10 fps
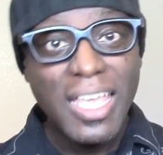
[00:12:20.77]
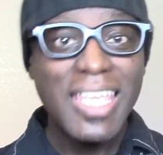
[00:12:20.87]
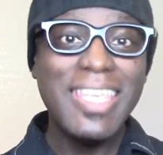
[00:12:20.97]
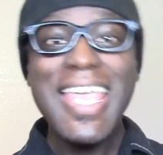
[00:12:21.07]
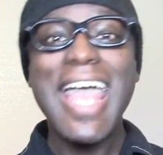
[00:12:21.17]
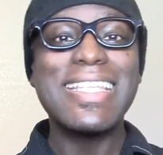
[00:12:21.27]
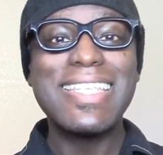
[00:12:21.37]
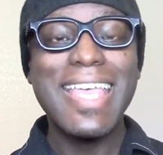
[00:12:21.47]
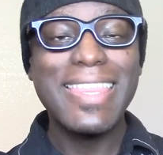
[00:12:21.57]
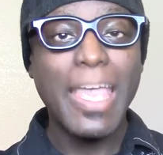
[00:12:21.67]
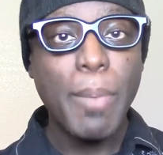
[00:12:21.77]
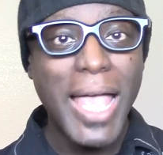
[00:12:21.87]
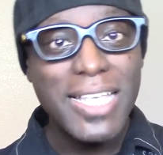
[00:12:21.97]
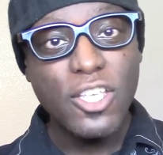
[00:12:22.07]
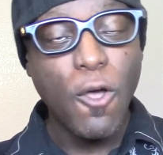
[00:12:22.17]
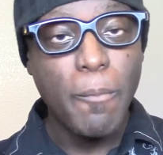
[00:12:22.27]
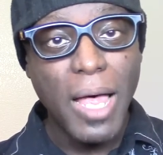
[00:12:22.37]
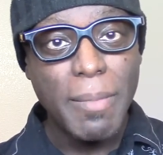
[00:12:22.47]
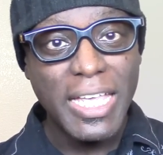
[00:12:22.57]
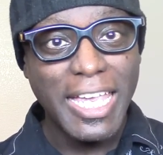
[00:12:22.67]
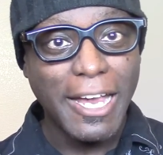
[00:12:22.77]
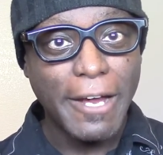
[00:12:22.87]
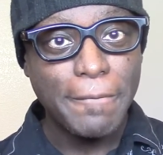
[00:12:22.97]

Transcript: Yet, they pass Obamacare.